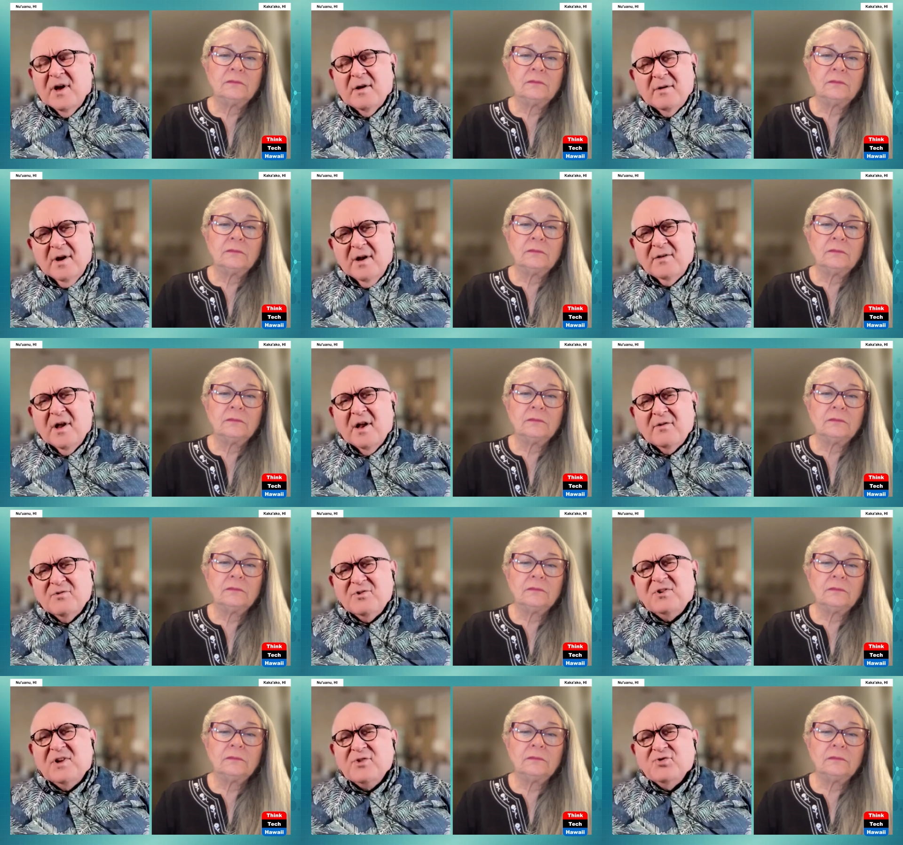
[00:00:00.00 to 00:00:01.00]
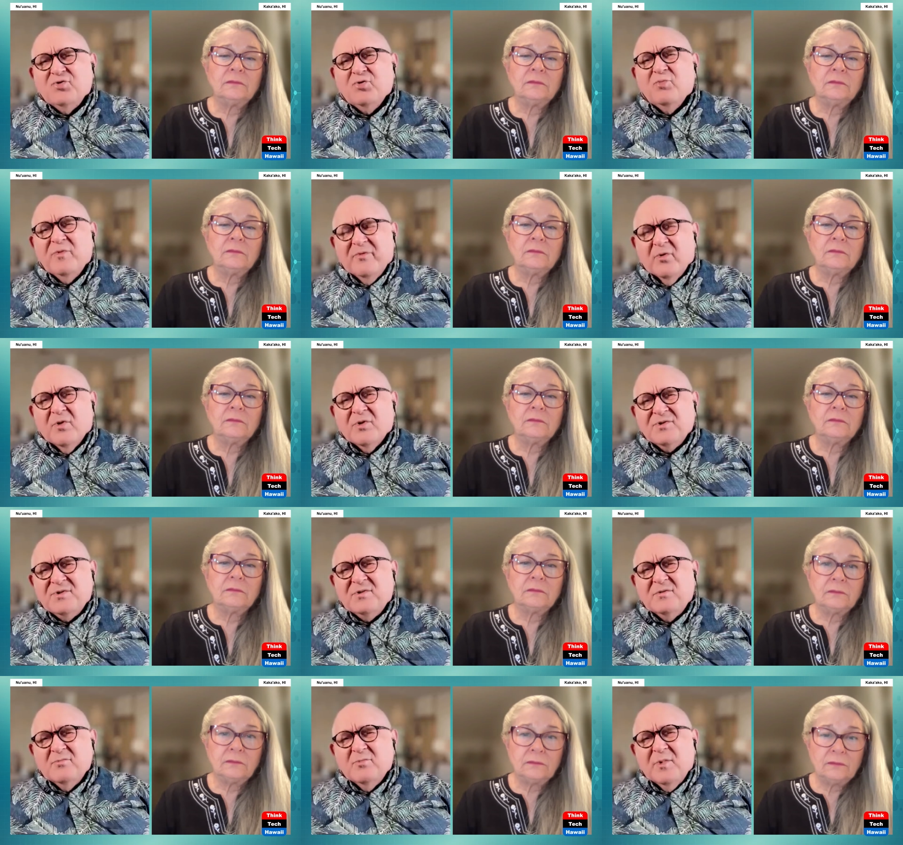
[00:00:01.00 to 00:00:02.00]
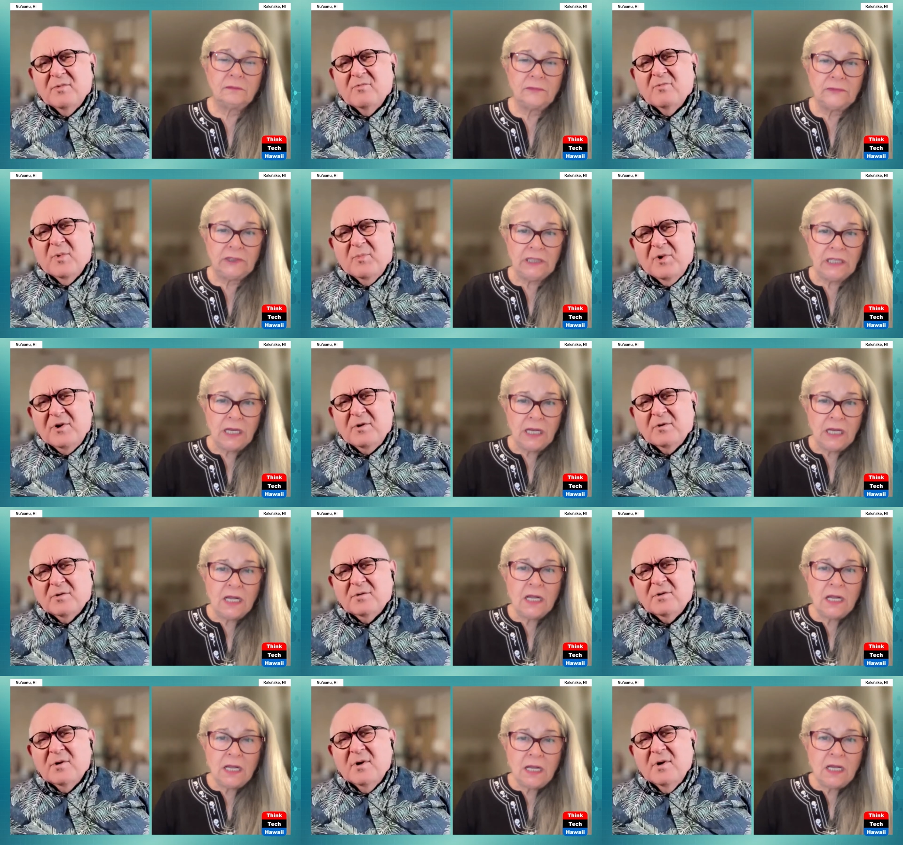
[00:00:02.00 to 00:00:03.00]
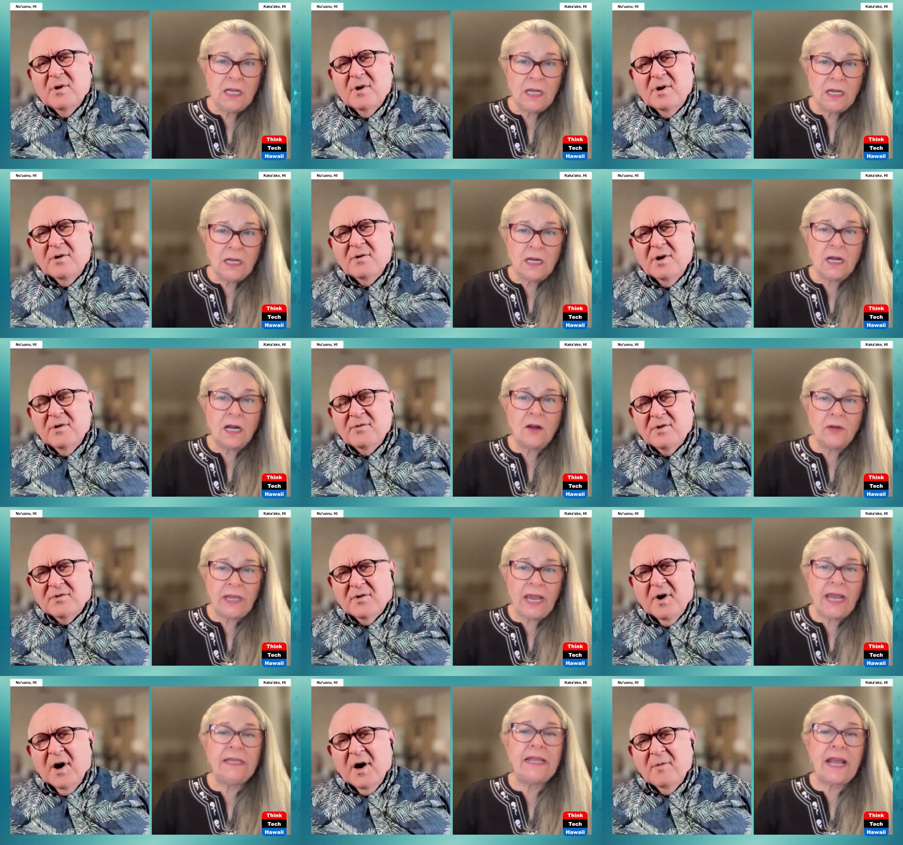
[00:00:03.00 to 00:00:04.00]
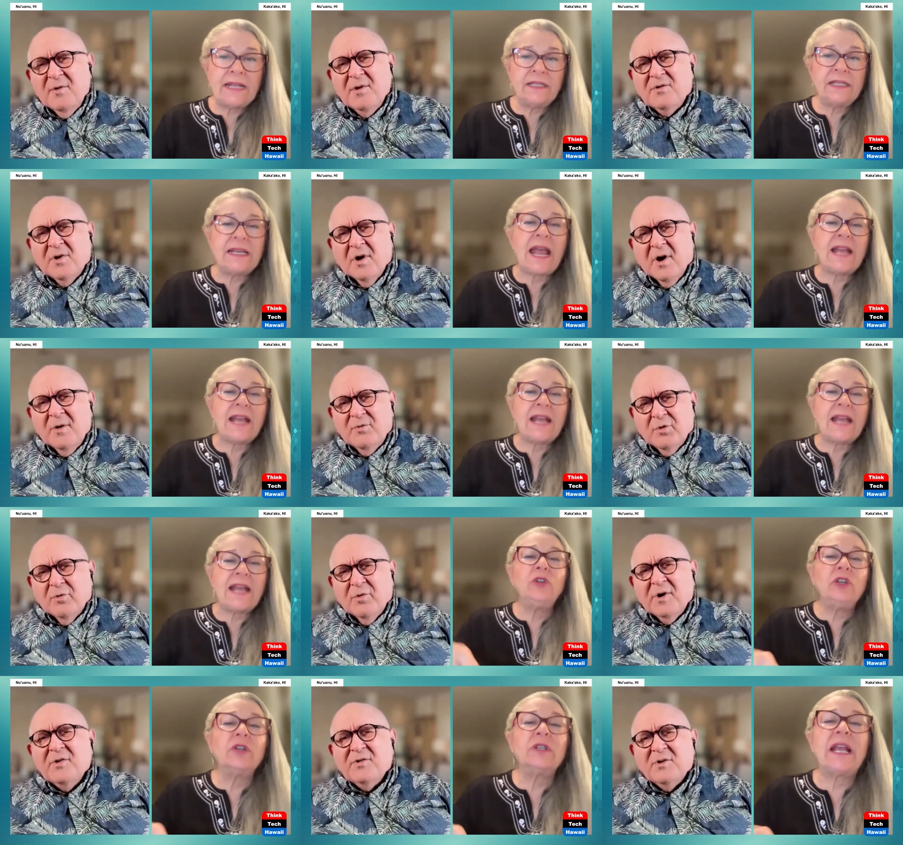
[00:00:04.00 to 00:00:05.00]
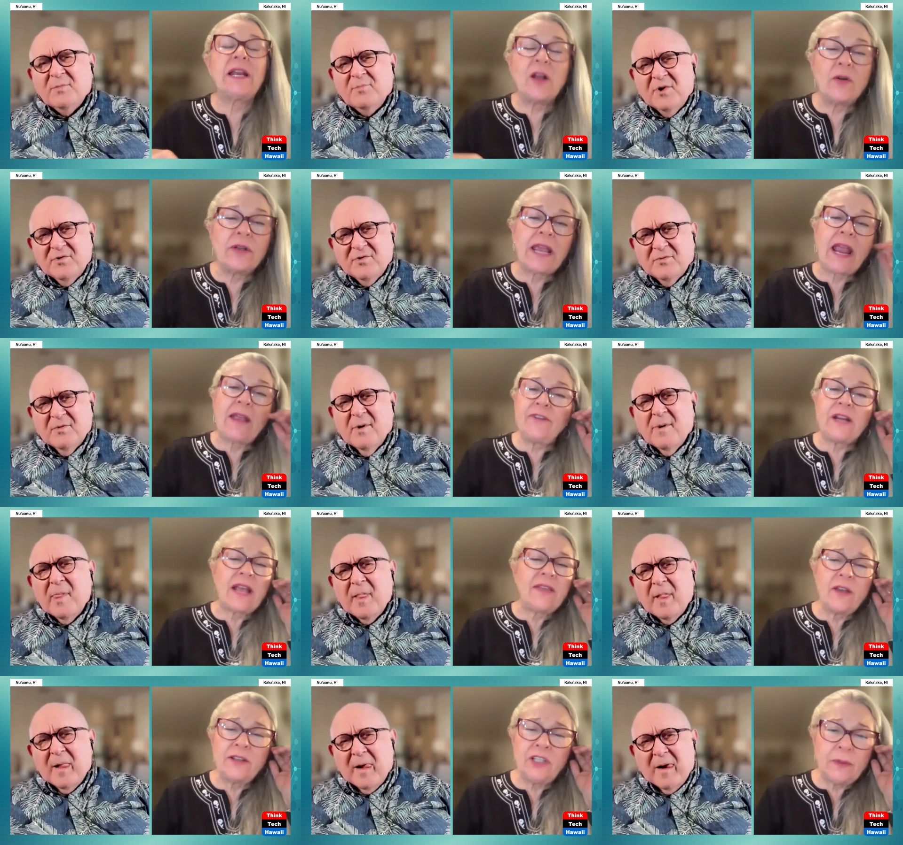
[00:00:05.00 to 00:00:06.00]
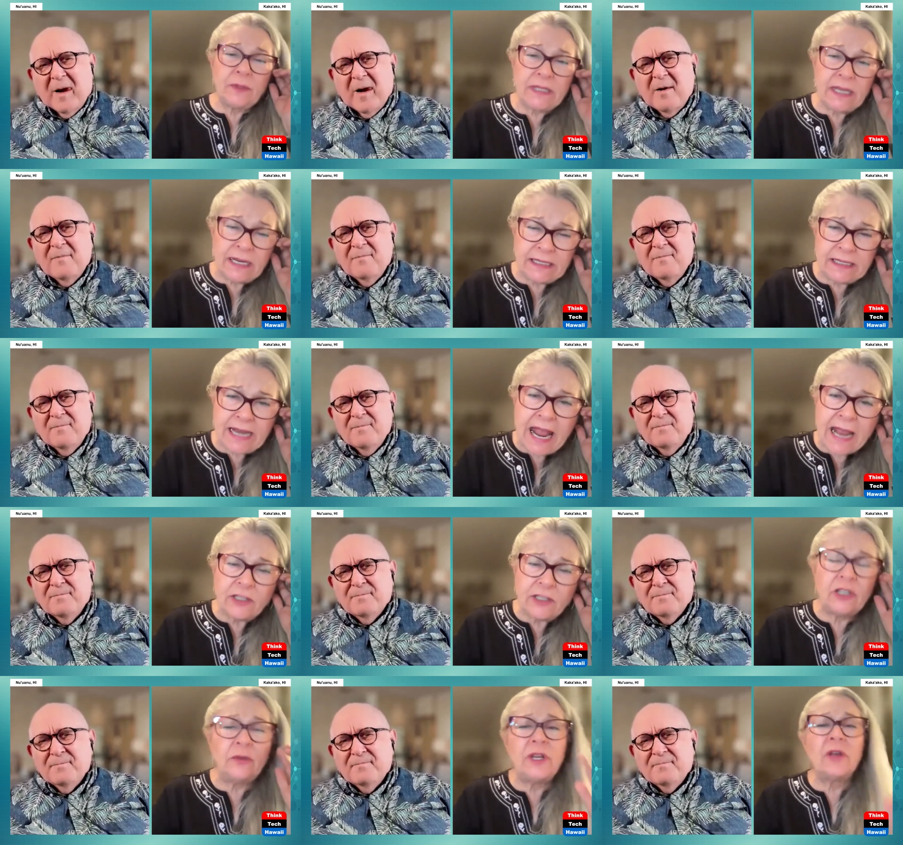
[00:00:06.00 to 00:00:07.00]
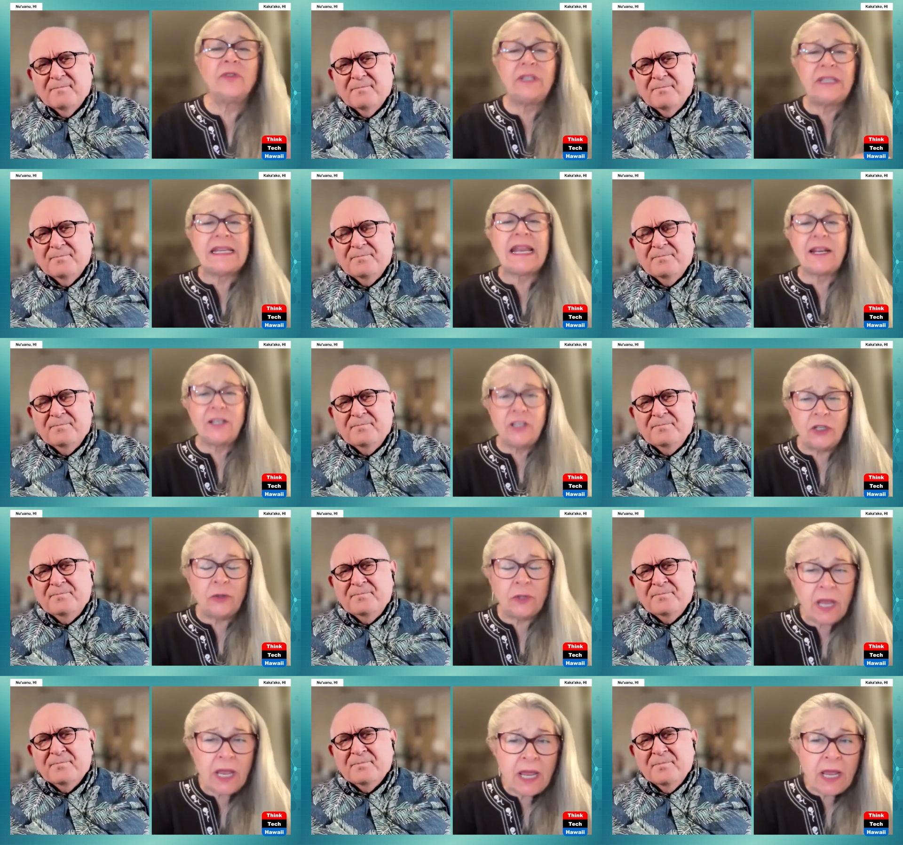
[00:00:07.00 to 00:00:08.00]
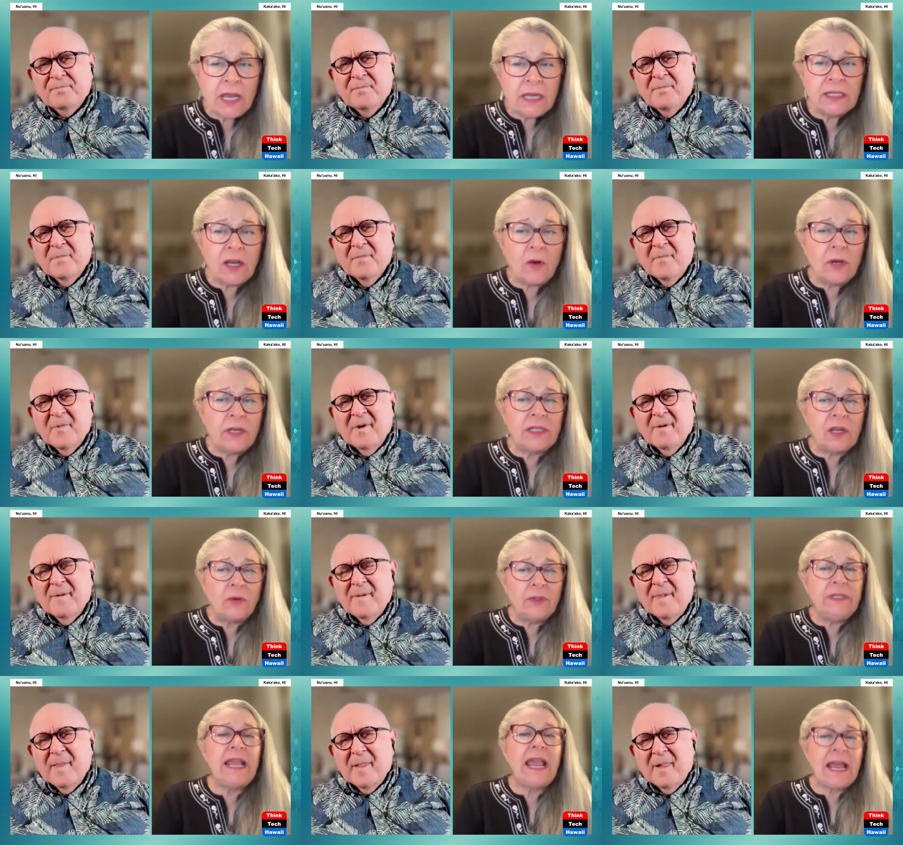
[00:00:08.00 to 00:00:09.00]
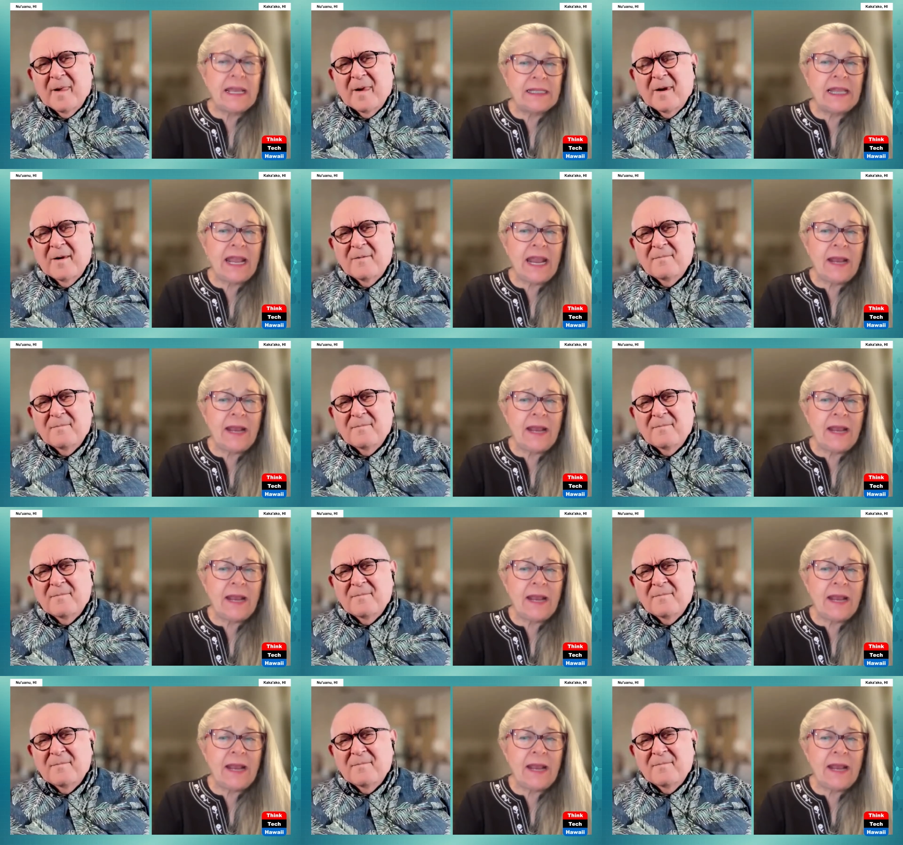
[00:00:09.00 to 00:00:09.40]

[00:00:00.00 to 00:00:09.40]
Speaker 1: that had that statute reversed, re- repealed. In,
Speaker 2: in okay, the time, that statute, you're saying, okay, I thought you were saying statute. No, statute. So, so yes,